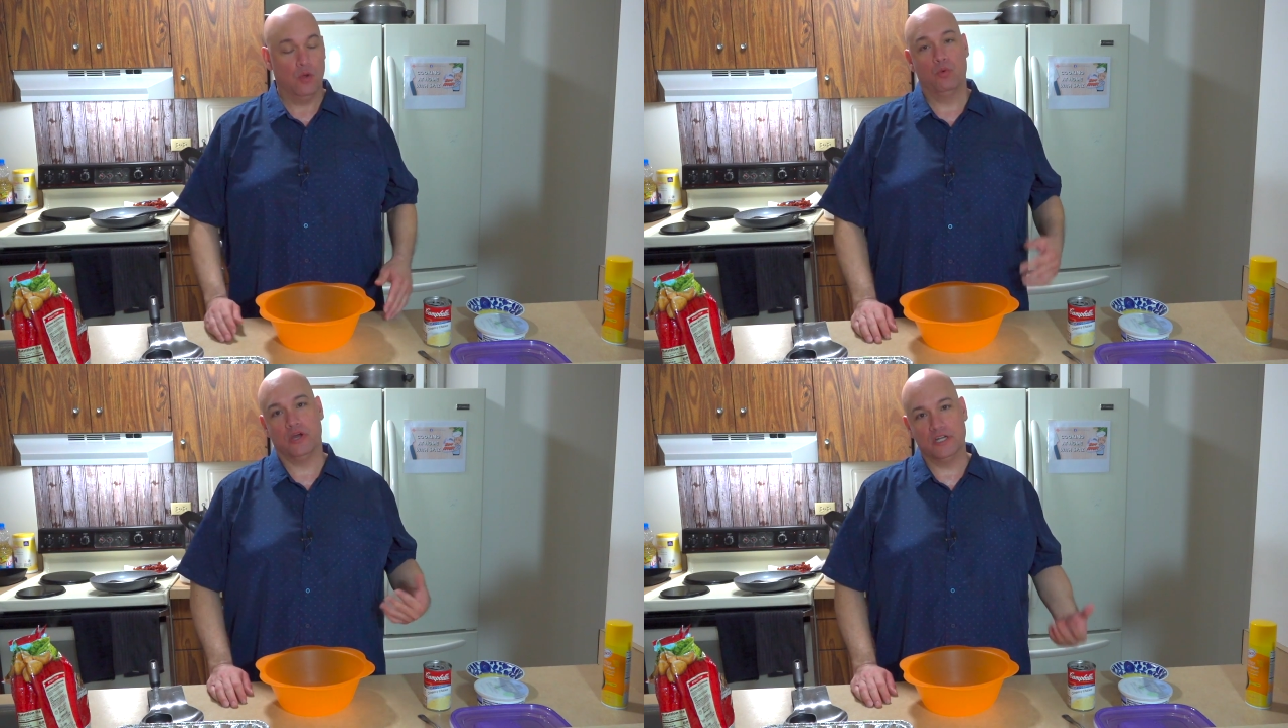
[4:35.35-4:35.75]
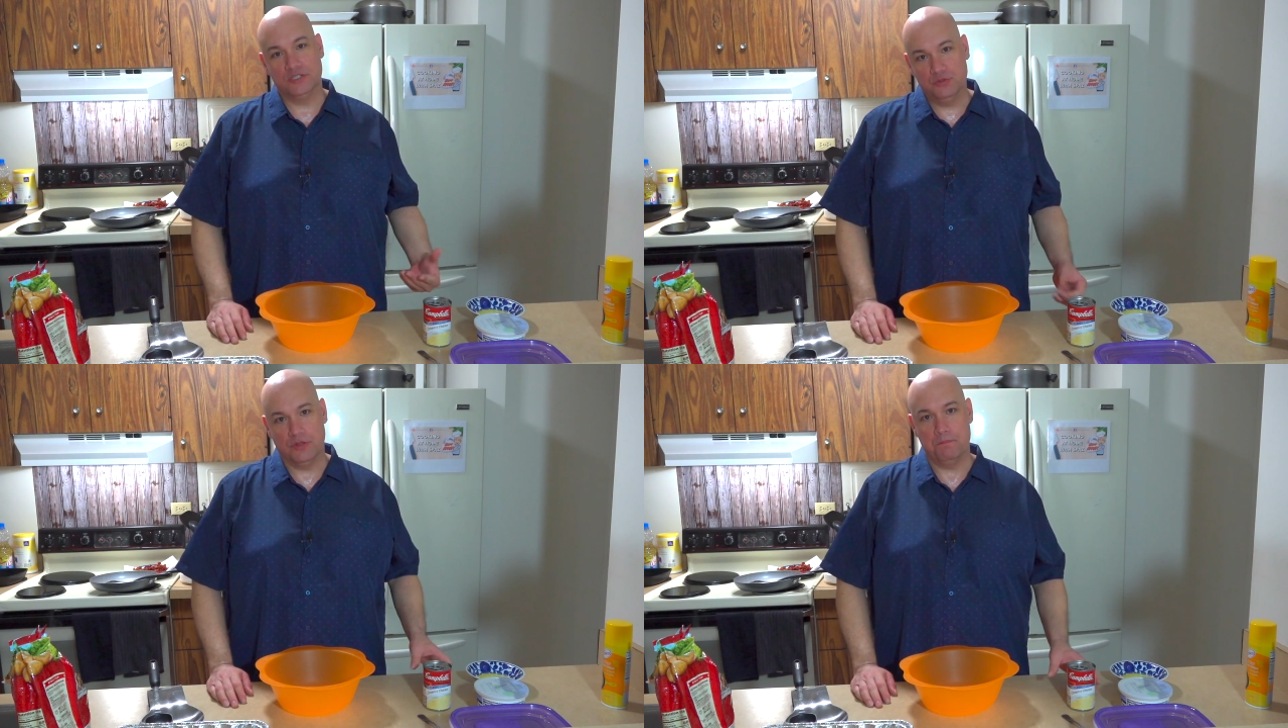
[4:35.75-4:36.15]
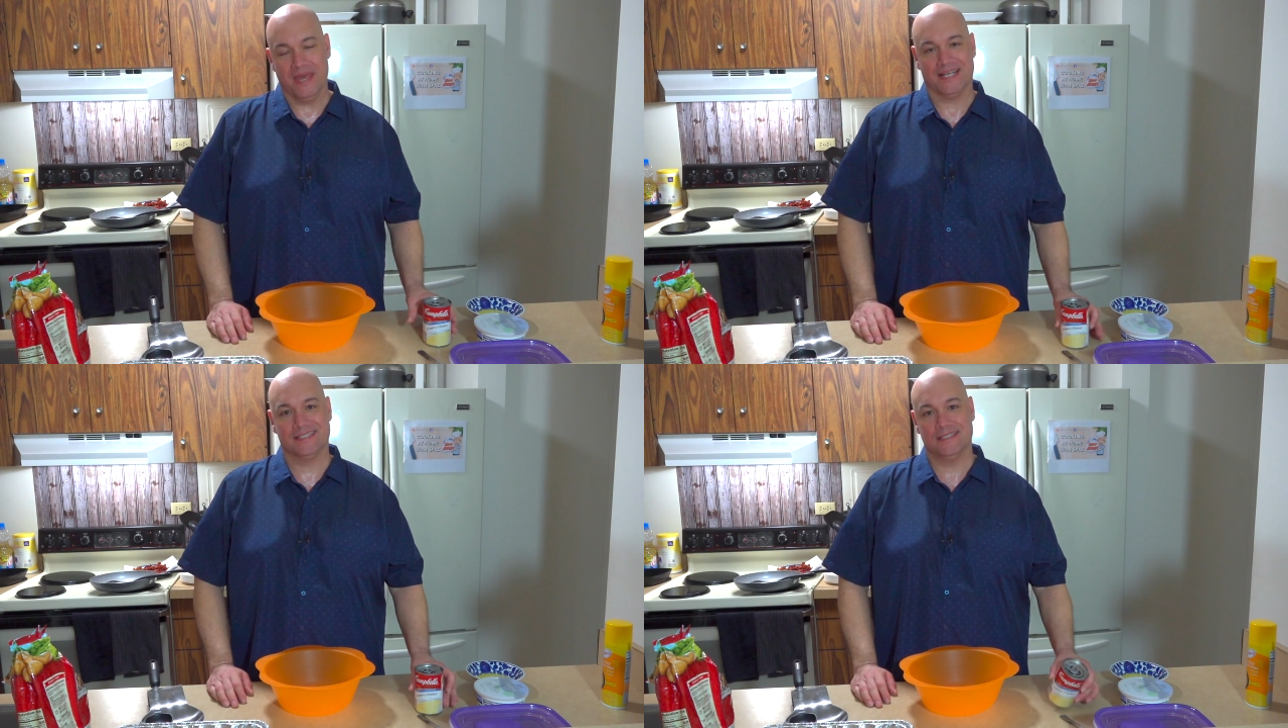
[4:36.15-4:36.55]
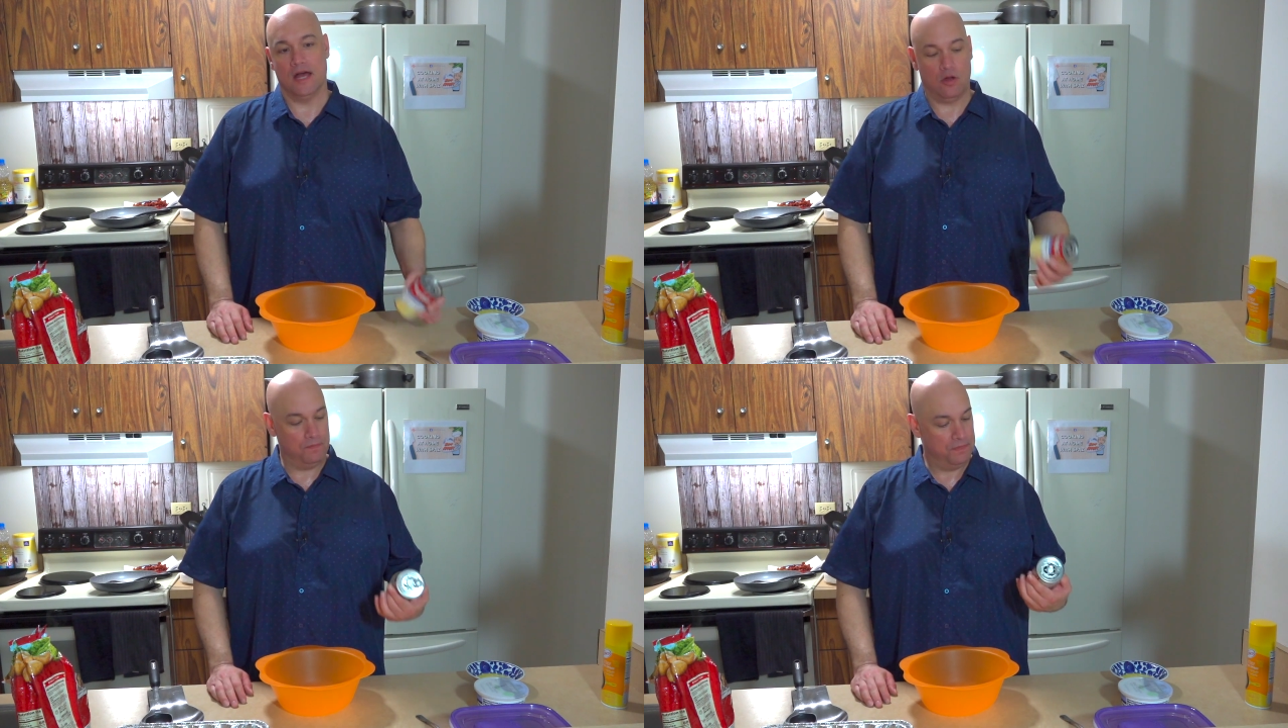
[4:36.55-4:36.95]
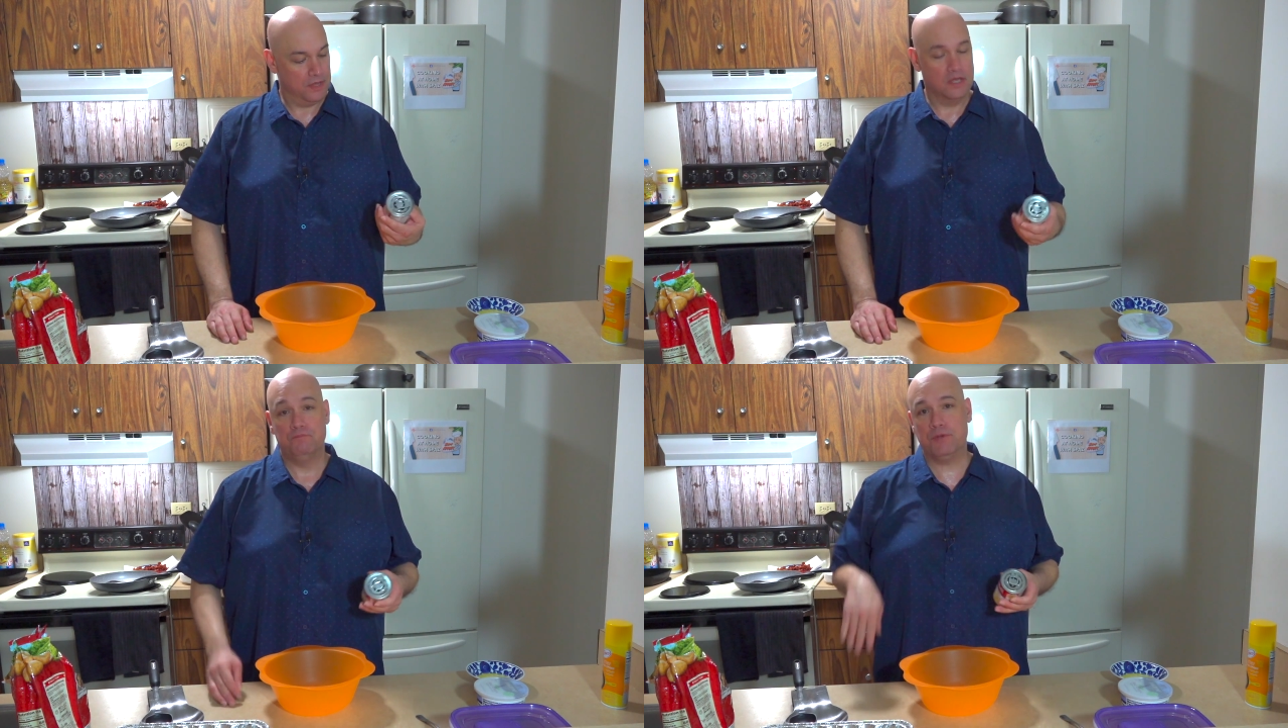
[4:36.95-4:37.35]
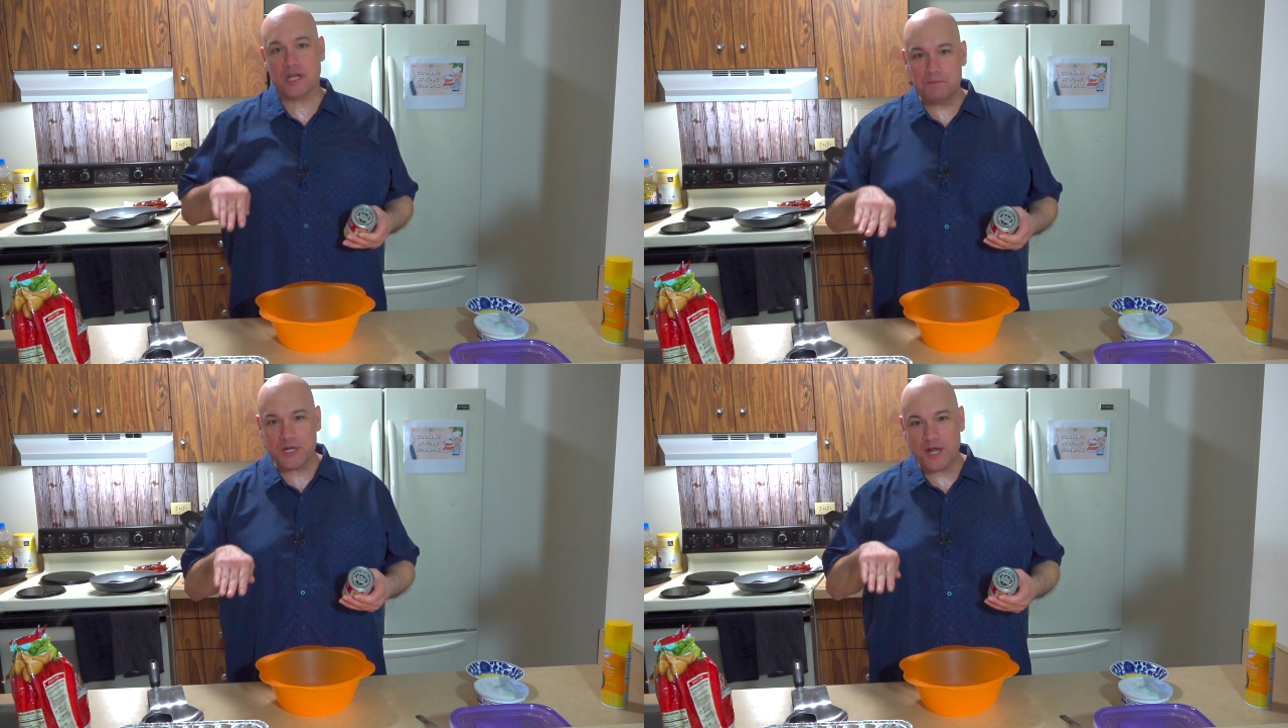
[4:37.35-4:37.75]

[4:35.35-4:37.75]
we're gonna do the mix. Now, pick up.